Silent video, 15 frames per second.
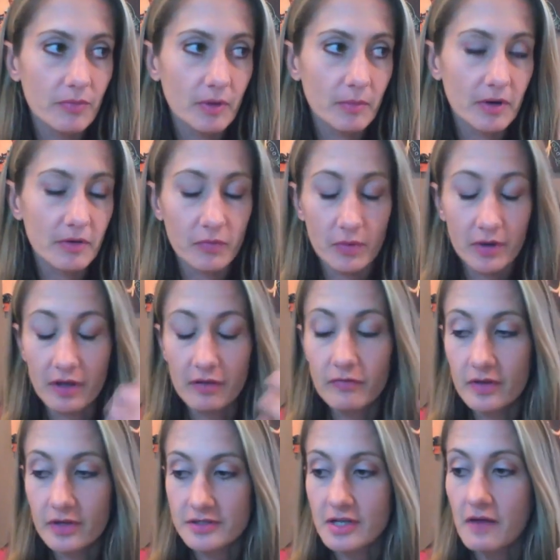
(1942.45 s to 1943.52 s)
I mean, if you want to get
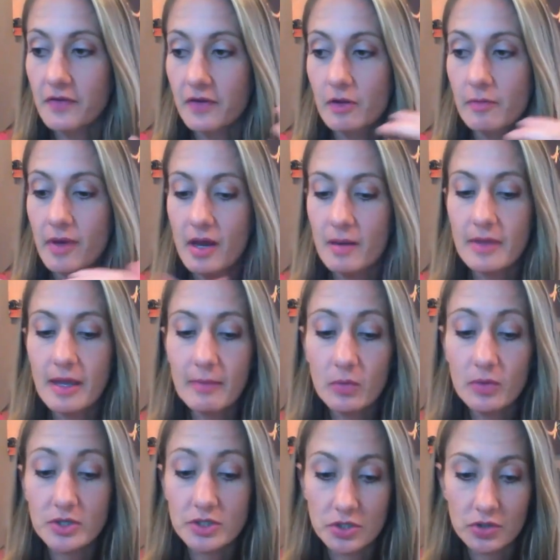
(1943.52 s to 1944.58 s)
philosophical about it, maybe
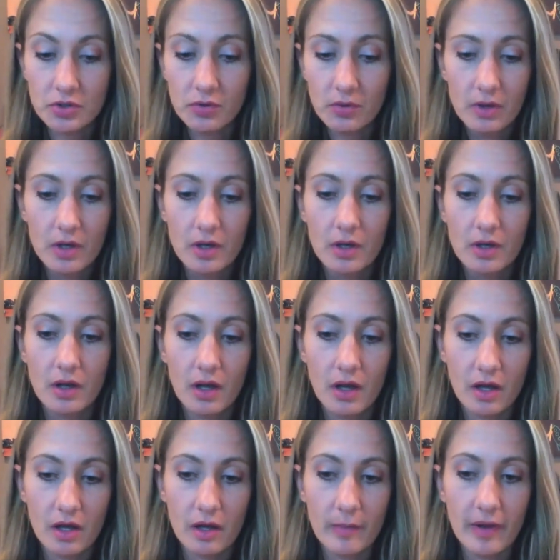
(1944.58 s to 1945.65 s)
we do.
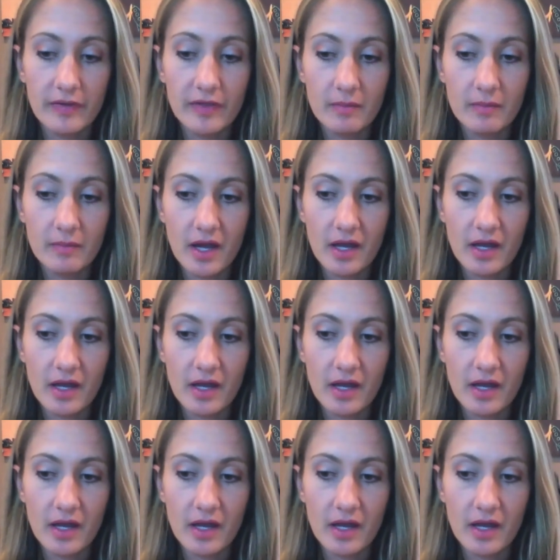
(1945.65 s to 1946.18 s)
I think